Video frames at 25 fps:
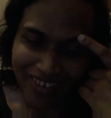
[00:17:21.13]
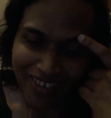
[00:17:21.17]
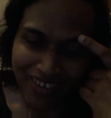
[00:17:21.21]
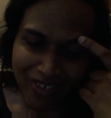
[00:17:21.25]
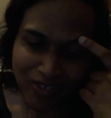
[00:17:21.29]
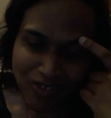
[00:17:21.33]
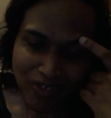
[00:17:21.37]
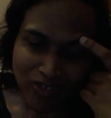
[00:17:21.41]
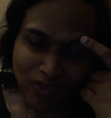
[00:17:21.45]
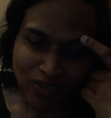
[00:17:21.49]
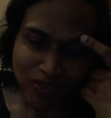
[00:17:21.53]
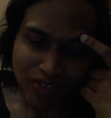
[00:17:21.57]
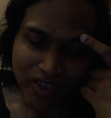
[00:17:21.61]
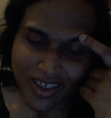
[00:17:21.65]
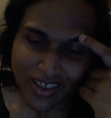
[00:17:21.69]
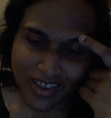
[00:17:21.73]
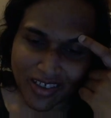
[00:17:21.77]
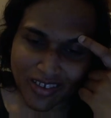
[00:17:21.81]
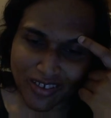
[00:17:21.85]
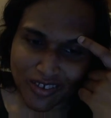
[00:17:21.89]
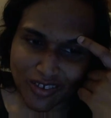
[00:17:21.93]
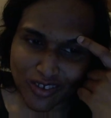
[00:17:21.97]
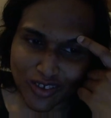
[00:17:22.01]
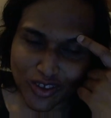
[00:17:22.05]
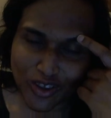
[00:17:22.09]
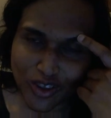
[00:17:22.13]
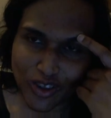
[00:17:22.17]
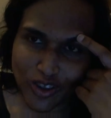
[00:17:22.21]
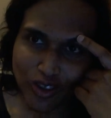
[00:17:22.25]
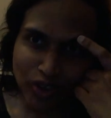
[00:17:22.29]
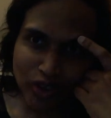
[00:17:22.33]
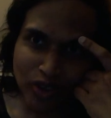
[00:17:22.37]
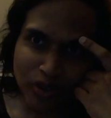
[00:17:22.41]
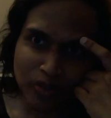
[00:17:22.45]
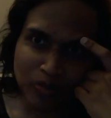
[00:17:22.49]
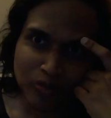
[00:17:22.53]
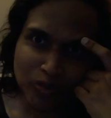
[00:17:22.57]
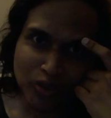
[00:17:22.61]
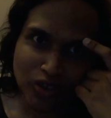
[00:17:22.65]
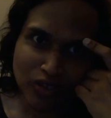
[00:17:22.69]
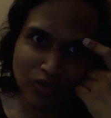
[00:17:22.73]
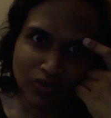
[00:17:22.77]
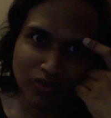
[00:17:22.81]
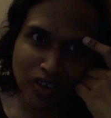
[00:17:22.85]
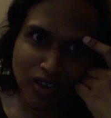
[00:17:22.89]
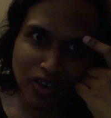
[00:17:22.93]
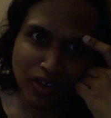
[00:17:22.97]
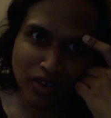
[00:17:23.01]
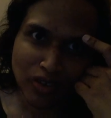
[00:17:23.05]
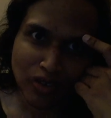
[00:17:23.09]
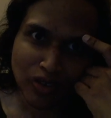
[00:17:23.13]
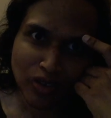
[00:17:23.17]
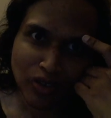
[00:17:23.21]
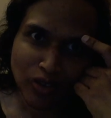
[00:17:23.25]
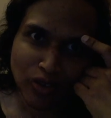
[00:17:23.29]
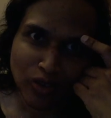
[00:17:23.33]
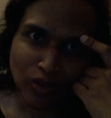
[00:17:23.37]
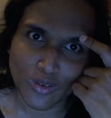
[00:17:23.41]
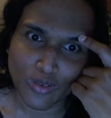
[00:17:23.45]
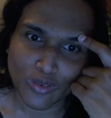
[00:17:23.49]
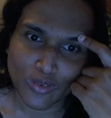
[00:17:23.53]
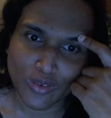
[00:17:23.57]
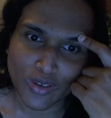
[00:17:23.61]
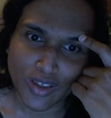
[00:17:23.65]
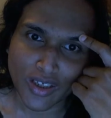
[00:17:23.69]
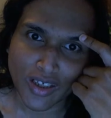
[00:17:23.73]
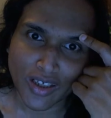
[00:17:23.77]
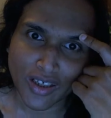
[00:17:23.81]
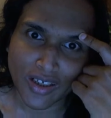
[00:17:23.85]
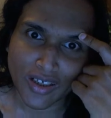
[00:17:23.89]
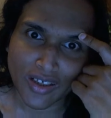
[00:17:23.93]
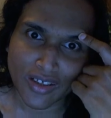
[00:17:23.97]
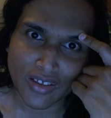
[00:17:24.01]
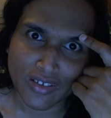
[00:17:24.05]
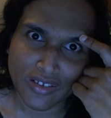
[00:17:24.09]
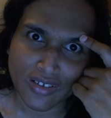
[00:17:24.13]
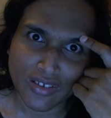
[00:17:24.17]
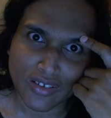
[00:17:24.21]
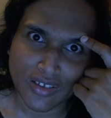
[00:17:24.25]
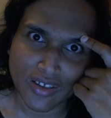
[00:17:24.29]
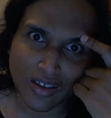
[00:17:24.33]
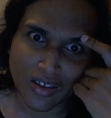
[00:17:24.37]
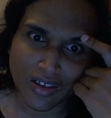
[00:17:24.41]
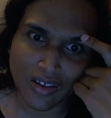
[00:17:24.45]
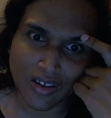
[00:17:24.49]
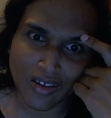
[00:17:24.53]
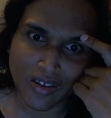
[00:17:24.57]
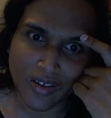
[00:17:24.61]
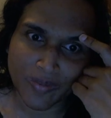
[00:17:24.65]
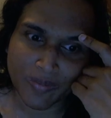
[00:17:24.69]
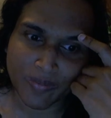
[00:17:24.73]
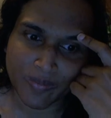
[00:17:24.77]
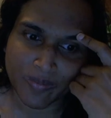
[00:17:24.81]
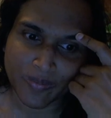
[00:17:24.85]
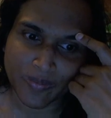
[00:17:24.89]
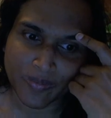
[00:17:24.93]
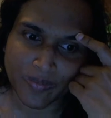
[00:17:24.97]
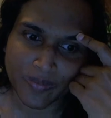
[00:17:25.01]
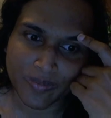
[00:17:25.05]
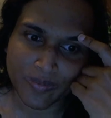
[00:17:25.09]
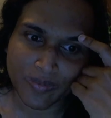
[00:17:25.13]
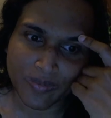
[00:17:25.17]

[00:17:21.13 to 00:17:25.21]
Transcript: I was reading the terms of their loan, and um,